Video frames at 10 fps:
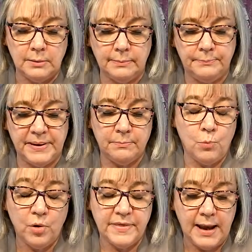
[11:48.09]
be more
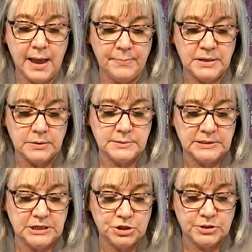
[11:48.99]
than happy to
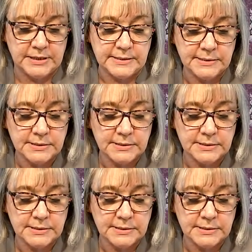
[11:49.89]
teach this.